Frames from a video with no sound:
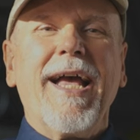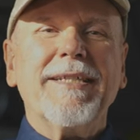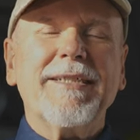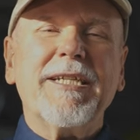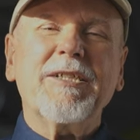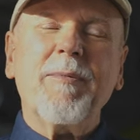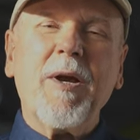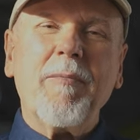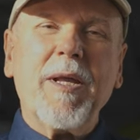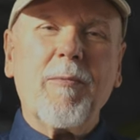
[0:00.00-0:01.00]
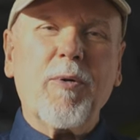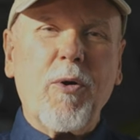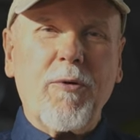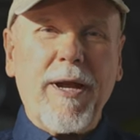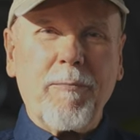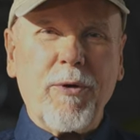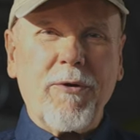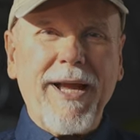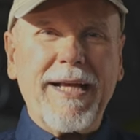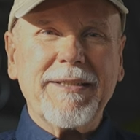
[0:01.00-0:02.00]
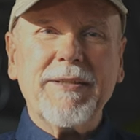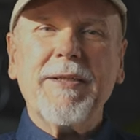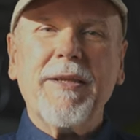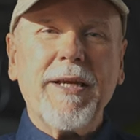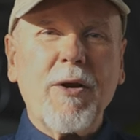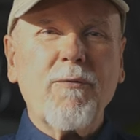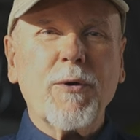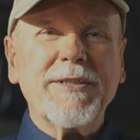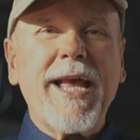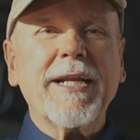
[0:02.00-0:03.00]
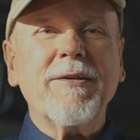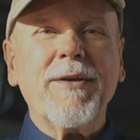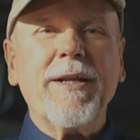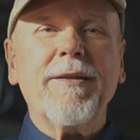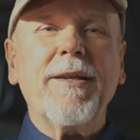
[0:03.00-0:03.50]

As the experimental program progressed, the Air Force activated